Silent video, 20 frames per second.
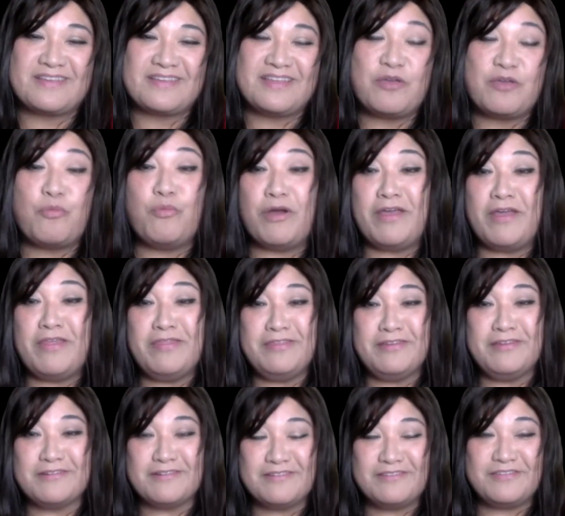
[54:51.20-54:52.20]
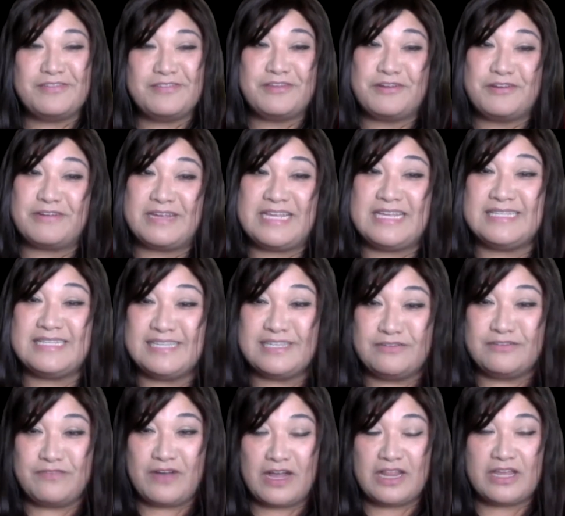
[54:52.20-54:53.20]
one, they're easy to
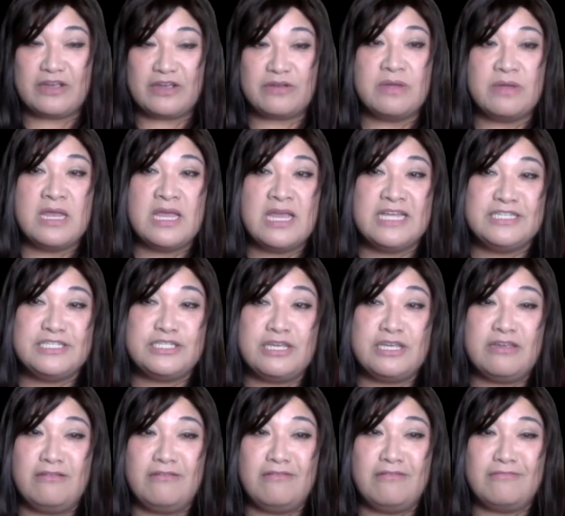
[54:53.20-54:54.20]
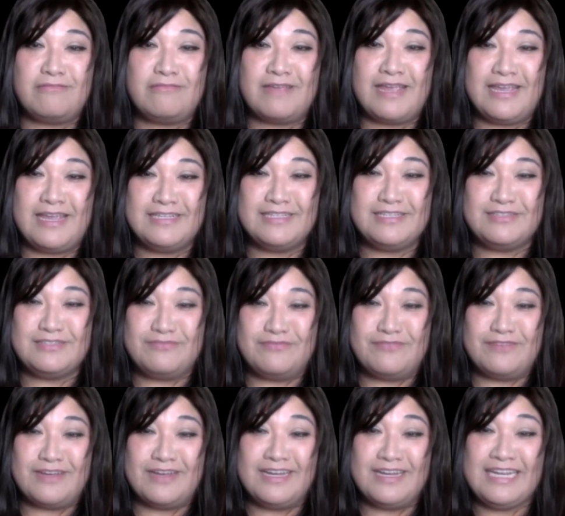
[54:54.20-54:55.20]
follow. Two, he's
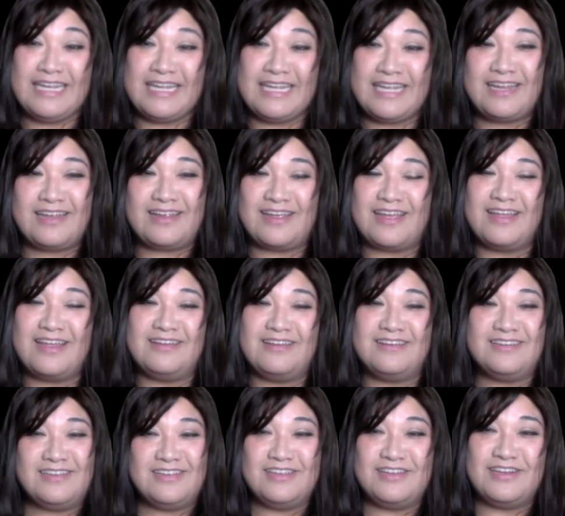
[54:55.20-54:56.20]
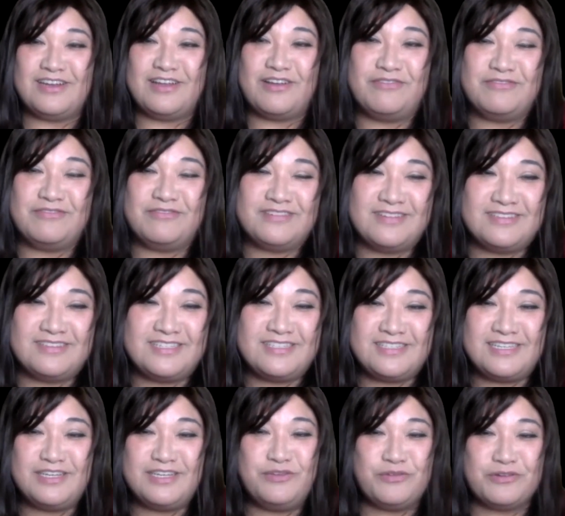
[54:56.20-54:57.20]
funny, and just
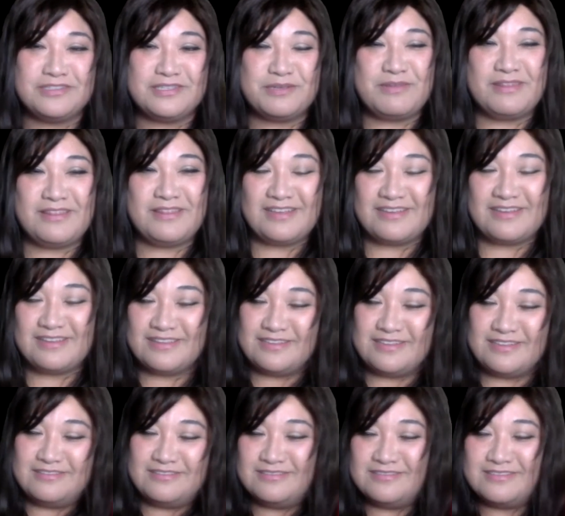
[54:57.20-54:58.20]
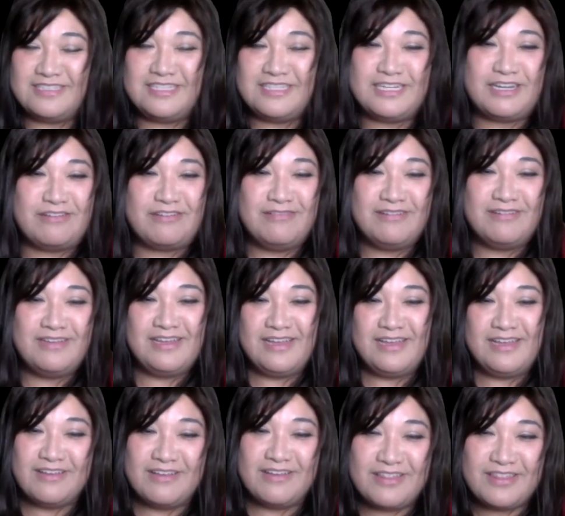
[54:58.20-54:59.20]
ignore some of the little,
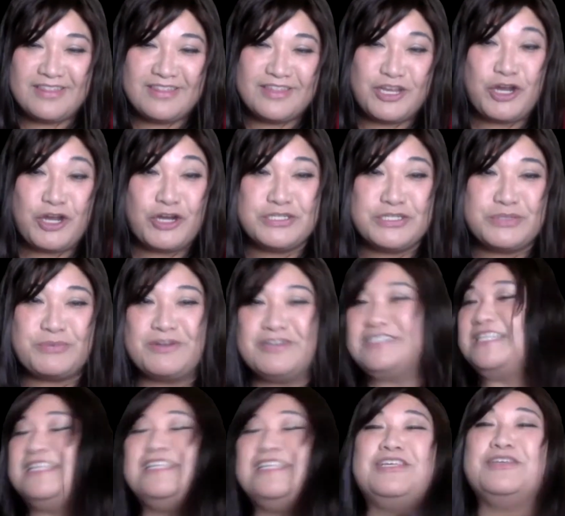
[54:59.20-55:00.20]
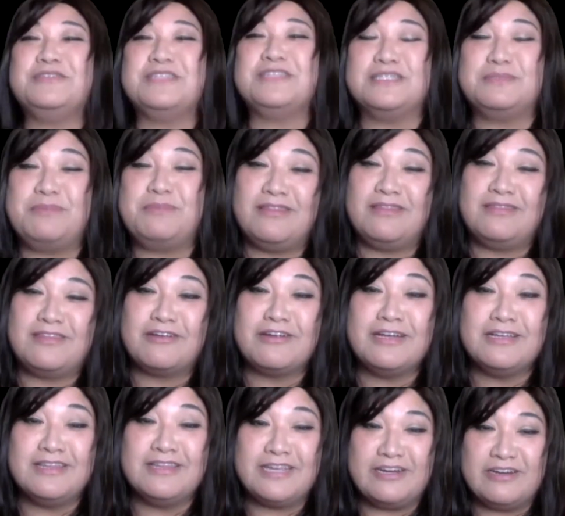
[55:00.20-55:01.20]
the curse words he uses, but they're
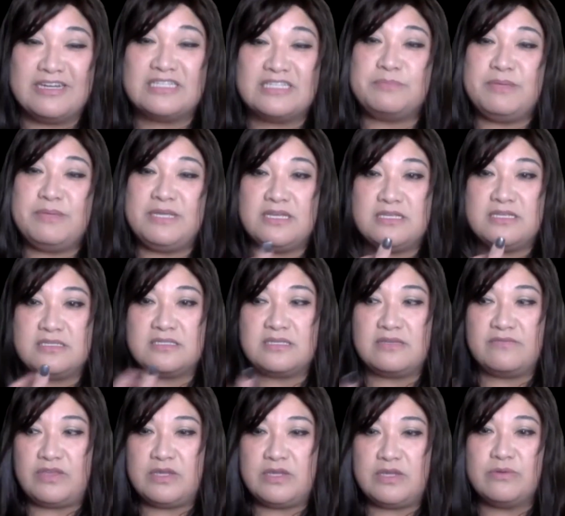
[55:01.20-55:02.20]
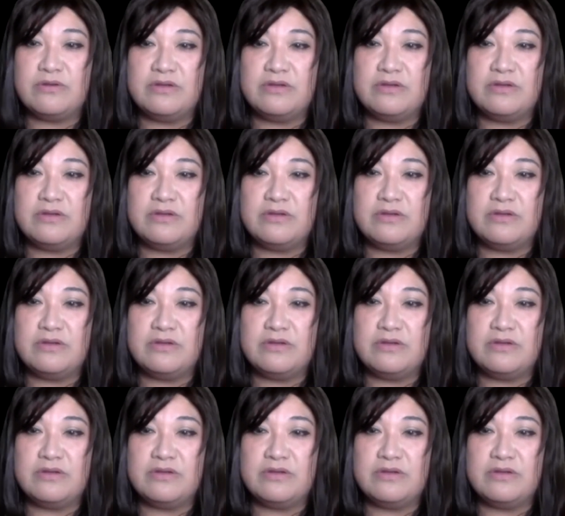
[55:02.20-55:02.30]
hilarious because if you were in